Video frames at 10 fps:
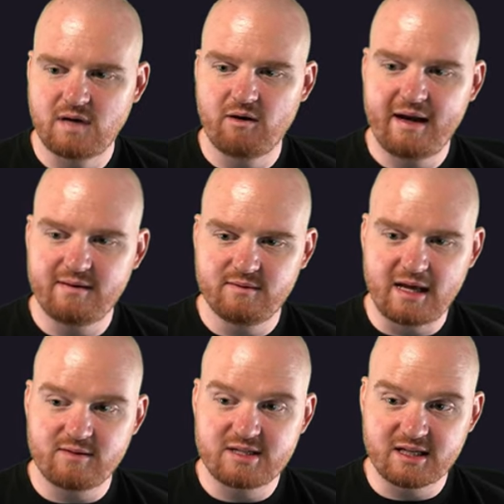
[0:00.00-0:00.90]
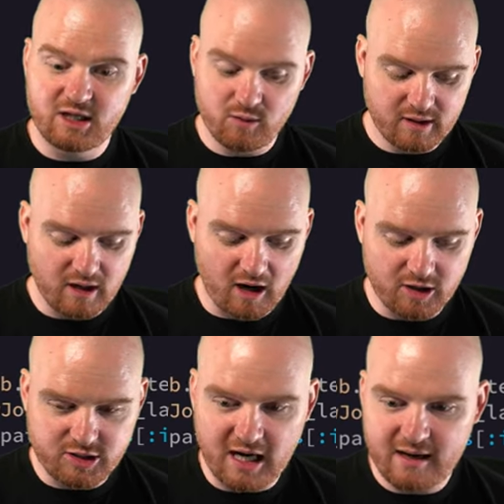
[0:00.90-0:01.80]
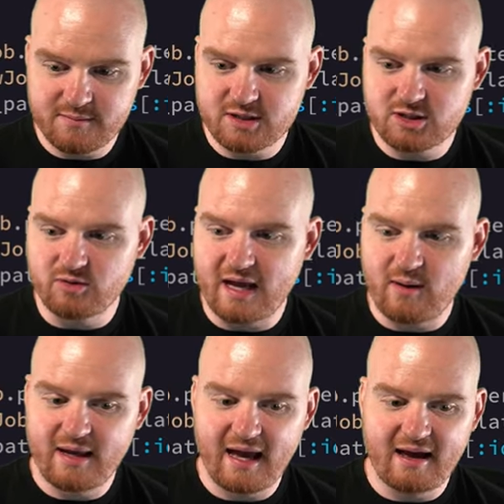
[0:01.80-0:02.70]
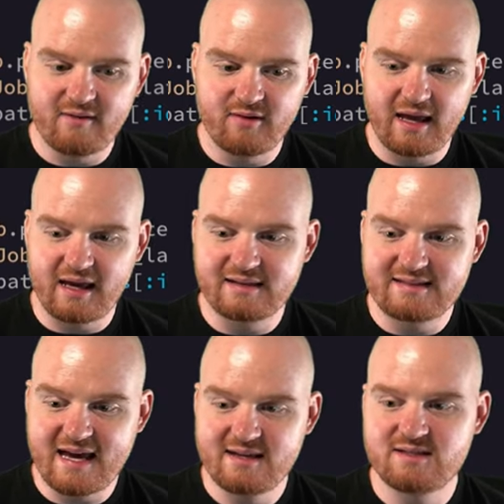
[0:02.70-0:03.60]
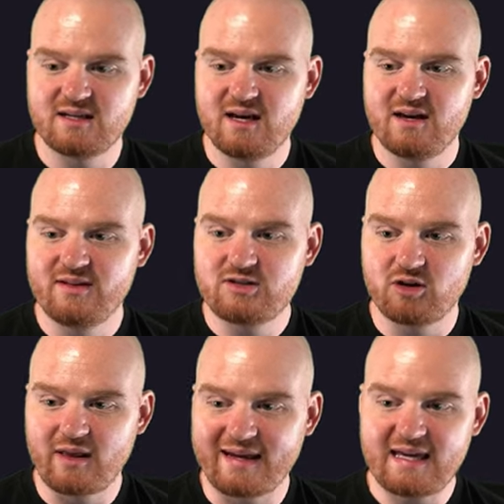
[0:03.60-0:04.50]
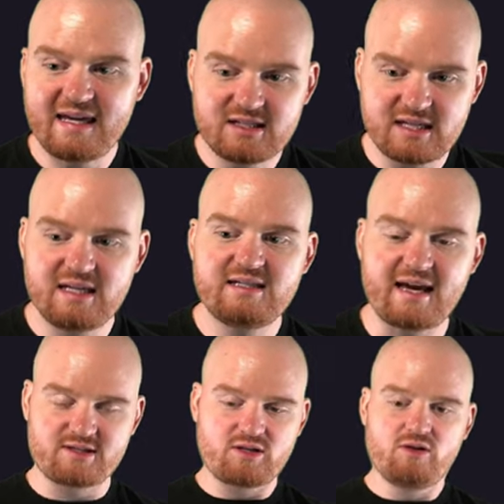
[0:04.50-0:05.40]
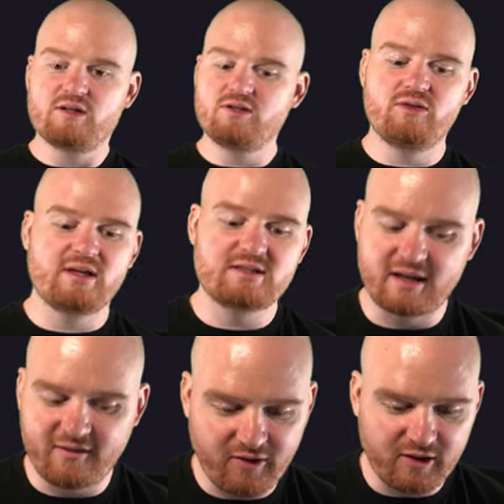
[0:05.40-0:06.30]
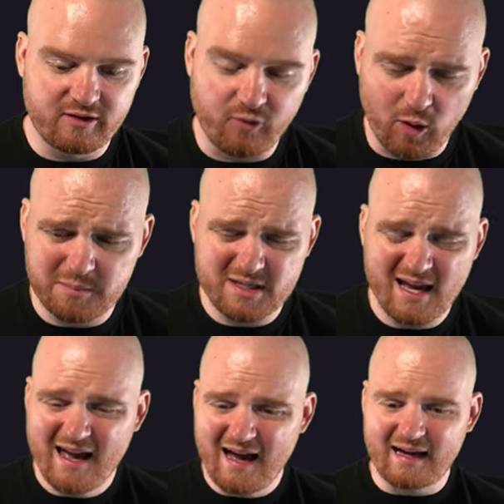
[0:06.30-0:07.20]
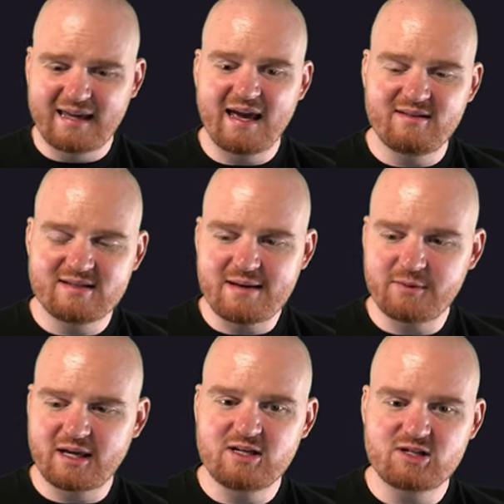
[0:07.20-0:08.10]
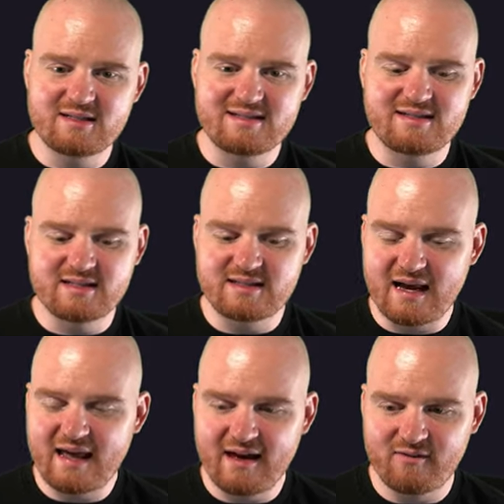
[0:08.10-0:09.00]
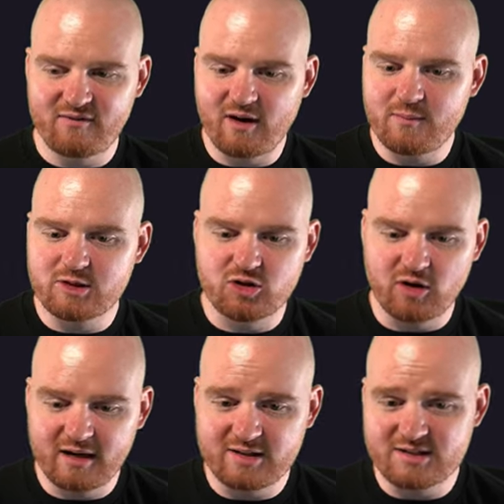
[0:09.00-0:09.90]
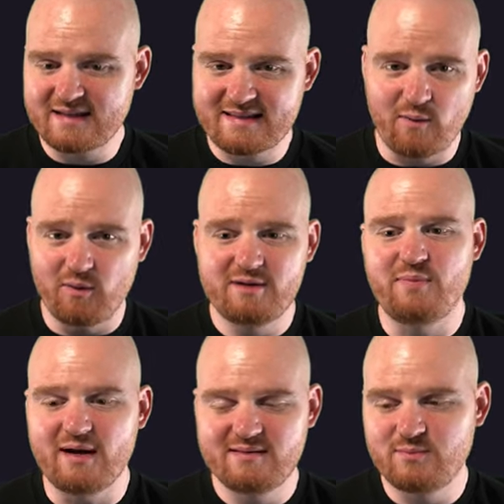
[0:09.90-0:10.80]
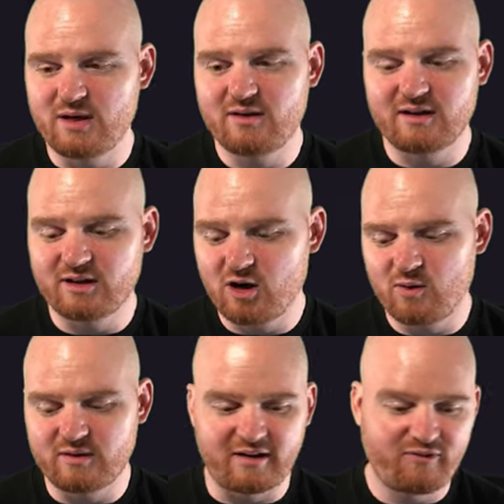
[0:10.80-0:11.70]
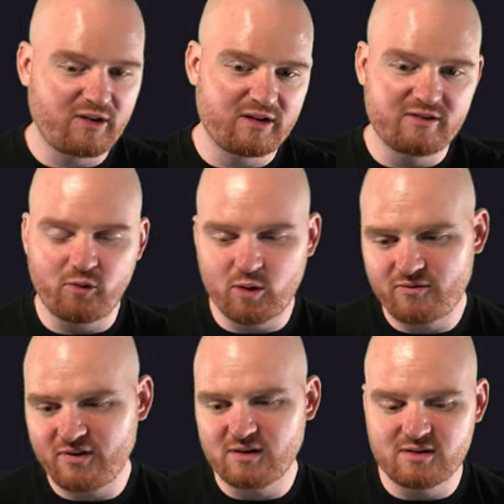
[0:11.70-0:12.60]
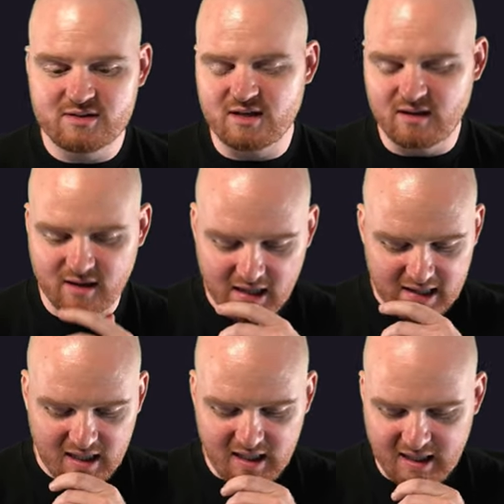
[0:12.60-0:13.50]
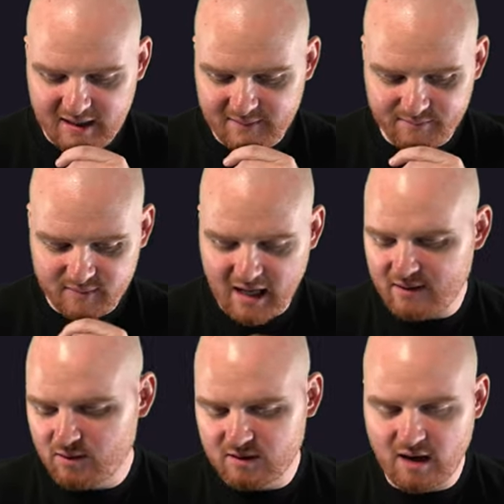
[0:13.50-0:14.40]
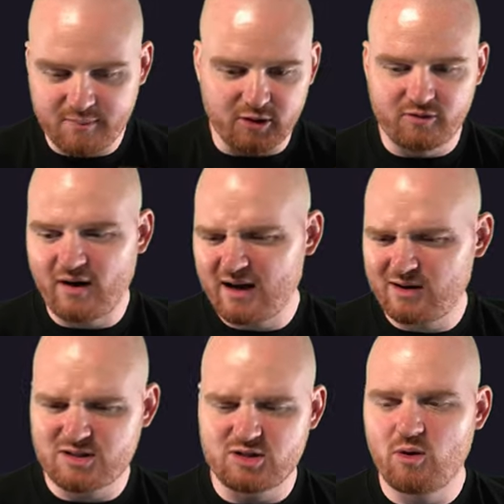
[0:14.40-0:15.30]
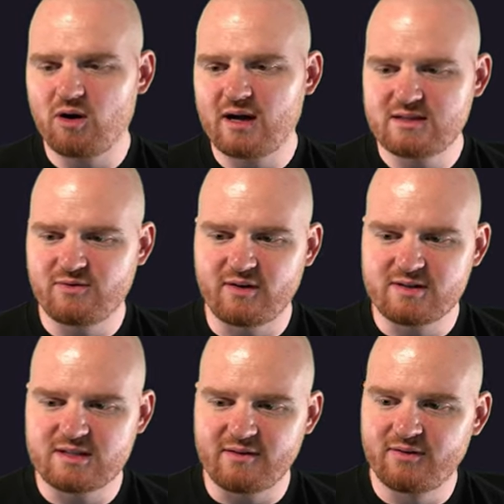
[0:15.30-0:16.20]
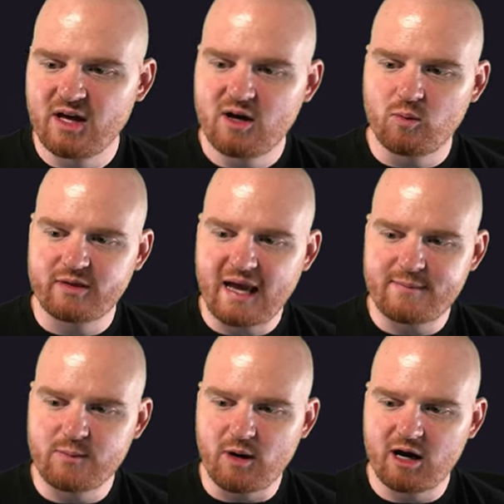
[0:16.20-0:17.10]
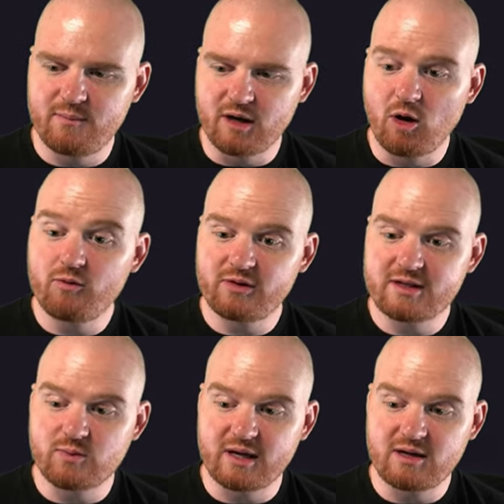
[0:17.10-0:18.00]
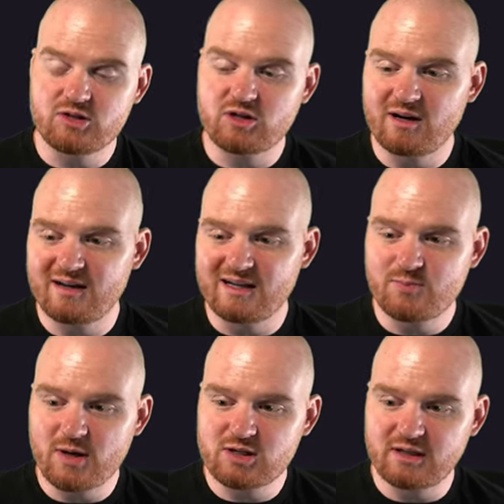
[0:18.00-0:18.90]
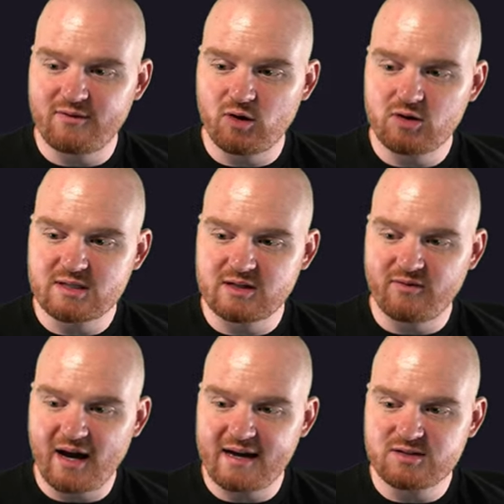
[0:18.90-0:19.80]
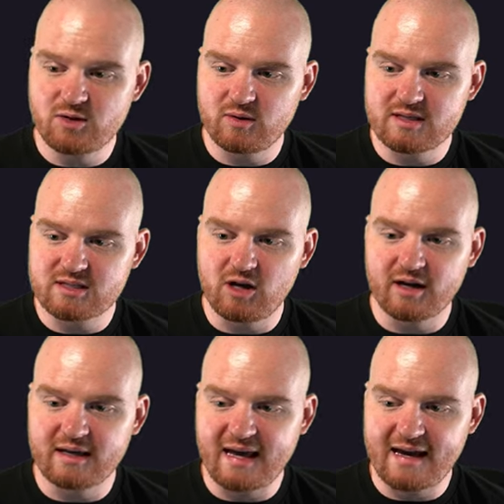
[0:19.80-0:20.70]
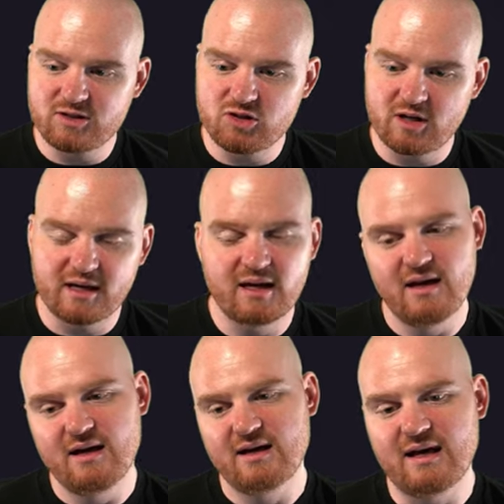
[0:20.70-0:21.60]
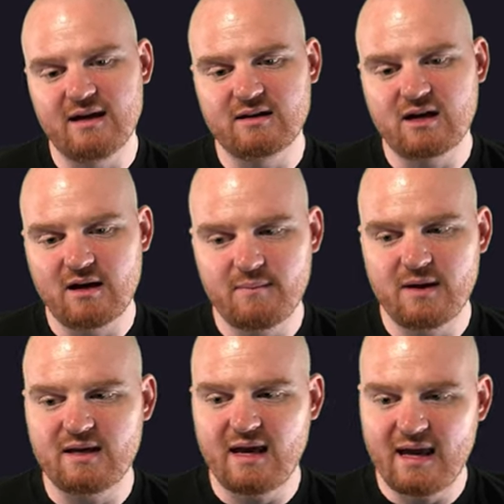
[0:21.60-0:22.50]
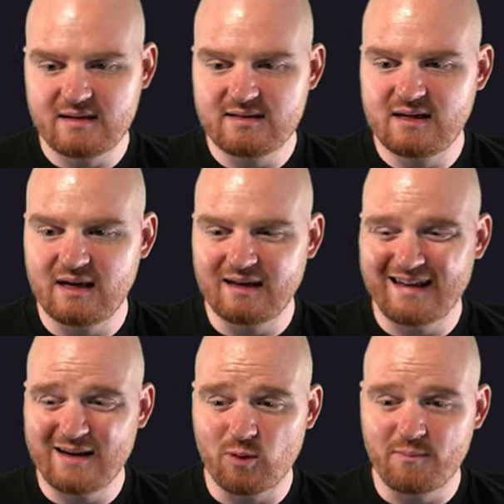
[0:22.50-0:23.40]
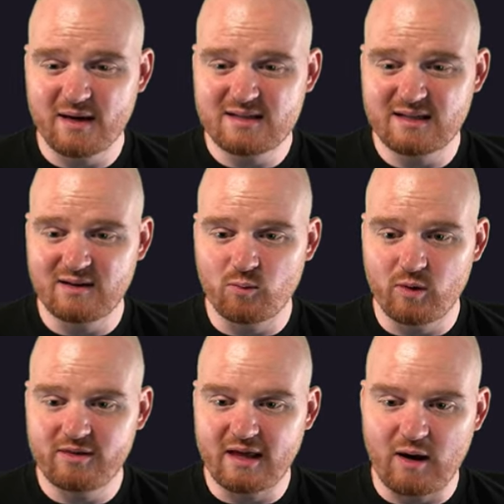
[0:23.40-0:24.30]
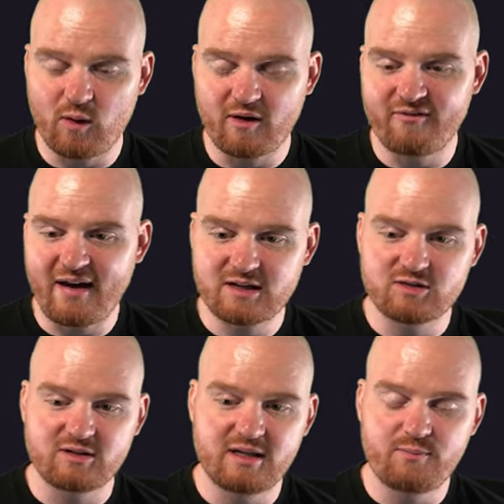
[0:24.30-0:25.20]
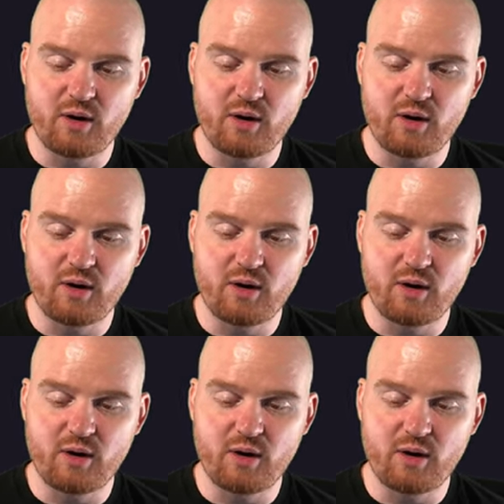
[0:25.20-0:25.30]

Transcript: All right, now it's enqueuing our jobs. So now we have a test. These are like E to E tests. So you can do things like fill in forms. Again, this application is does not have very much CRUD. It just has that one button, but you can go and like fill in form fields and um, yeah, you can upload files and do all kinds of fun stuff with Capybara, but hopefully this will get you started, especially if you're using Devise, knowing this login as trick can come in handy. And again, we're mixing it with our factory